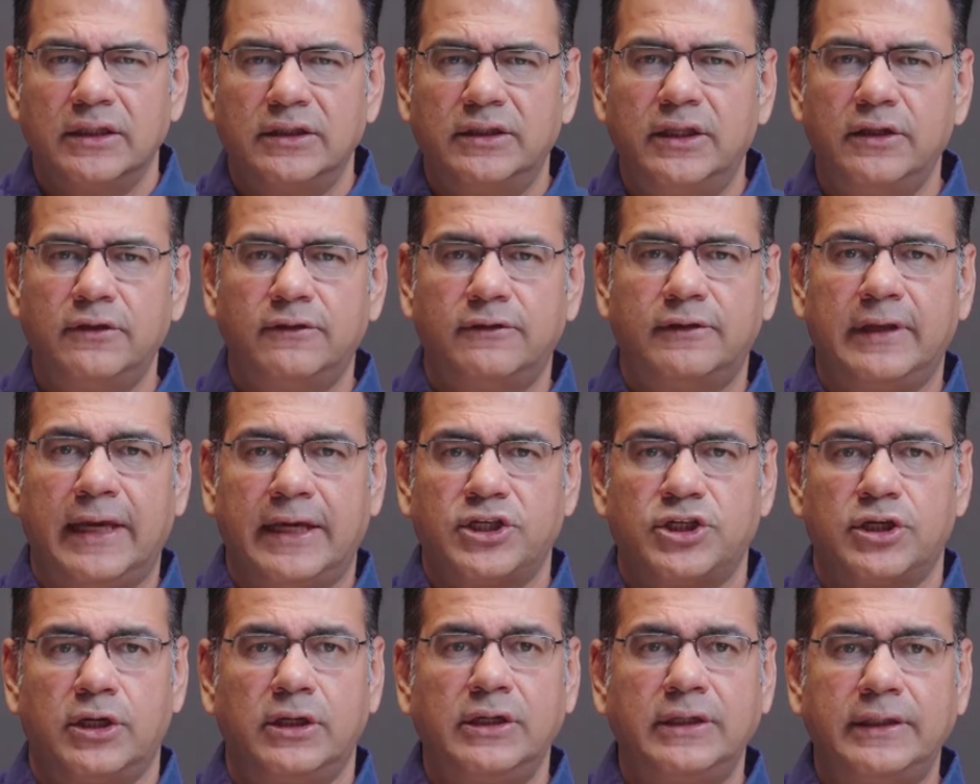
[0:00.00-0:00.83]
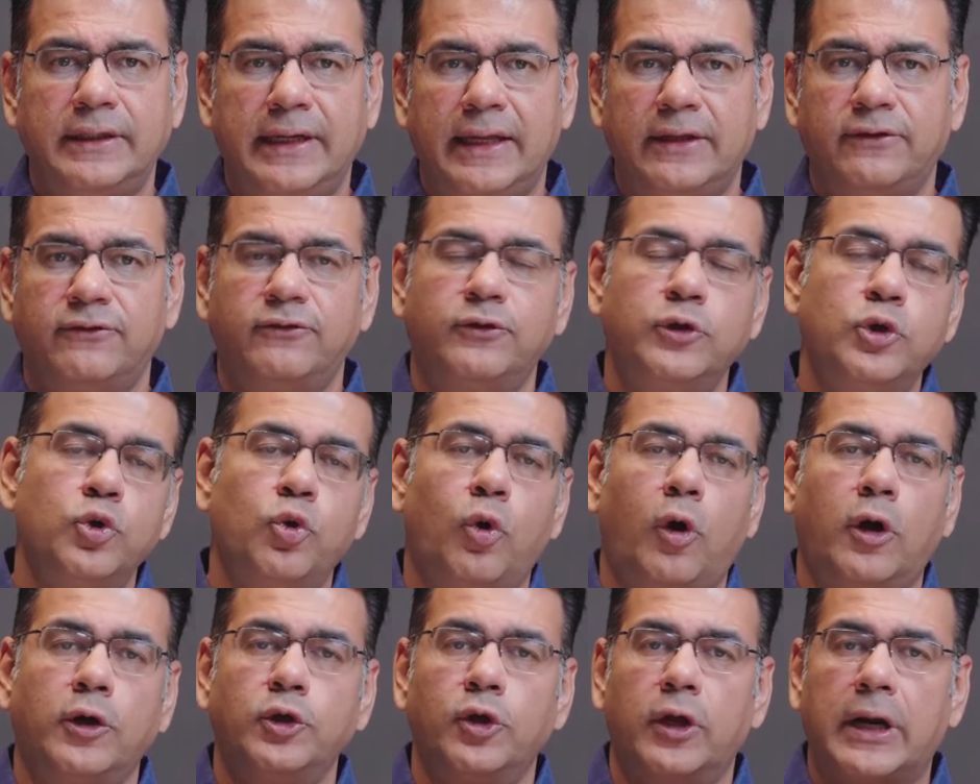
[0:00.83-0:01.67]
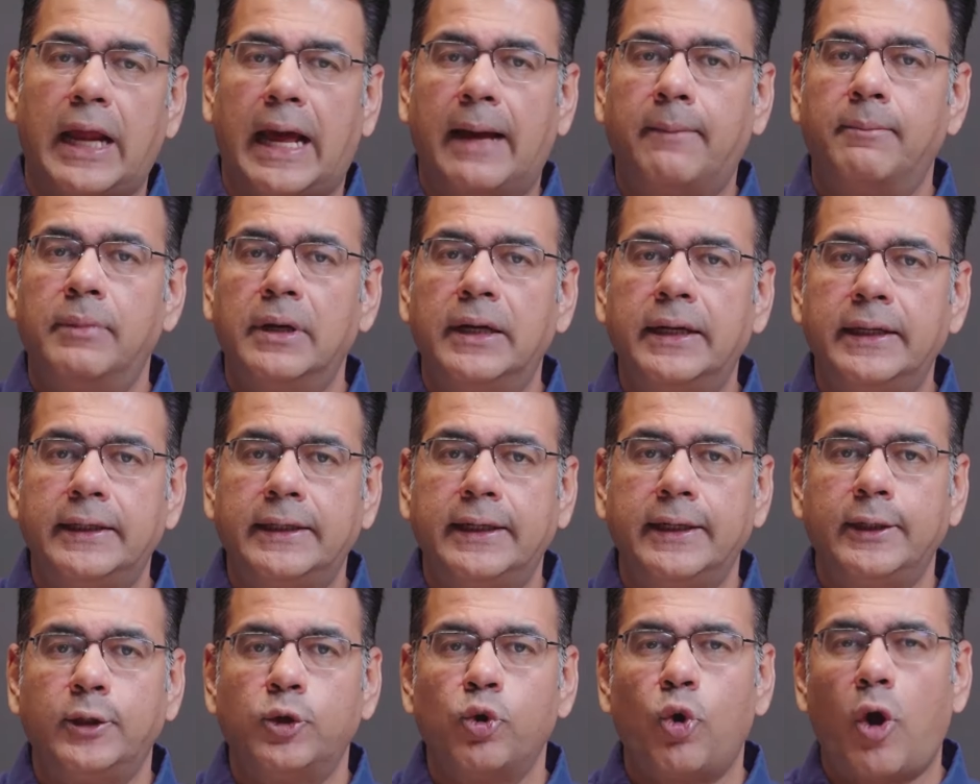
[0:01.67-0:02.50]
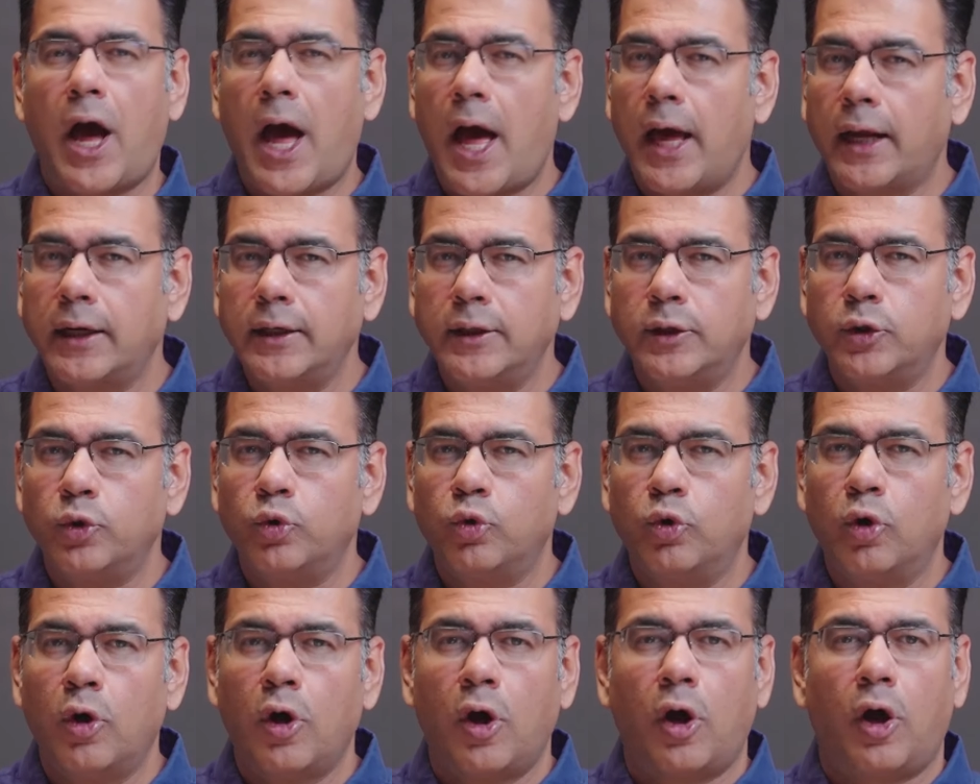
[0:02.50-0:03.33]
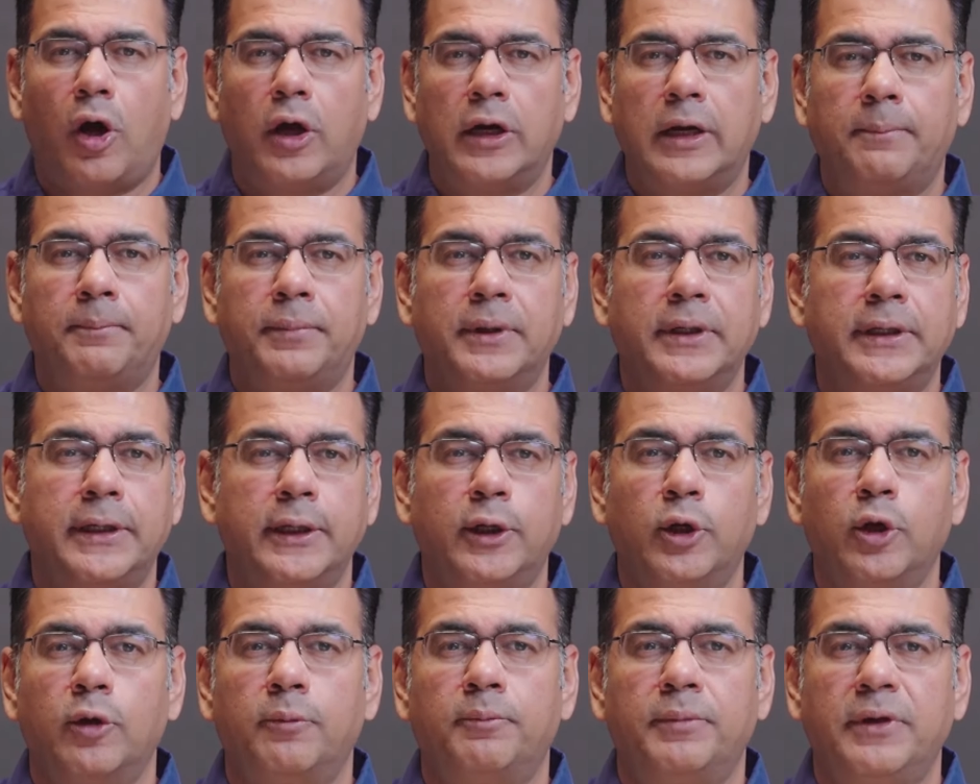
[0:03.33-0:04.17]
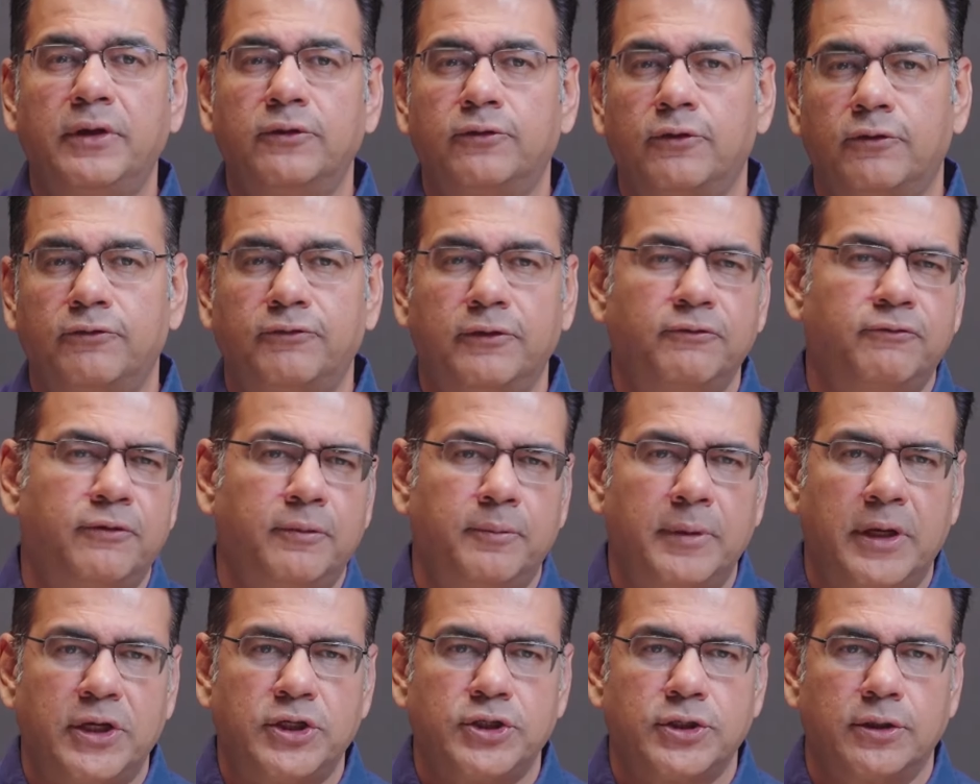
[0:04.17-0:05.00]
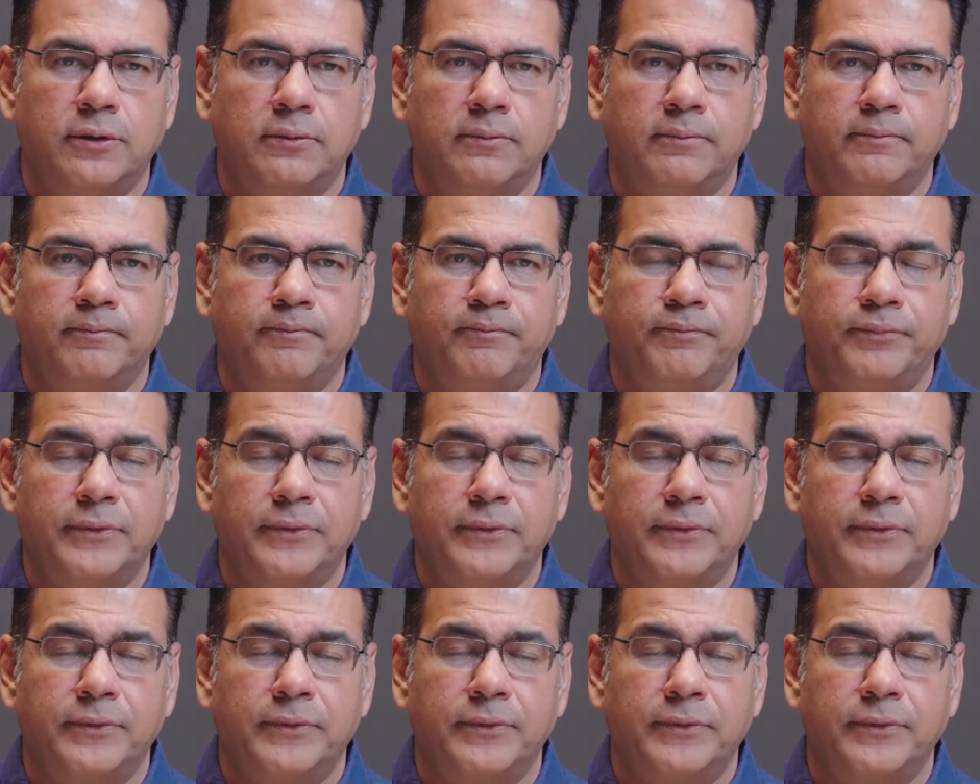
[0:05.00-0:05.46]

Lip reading: This section tests you on your ability to argue on a particular piece of information.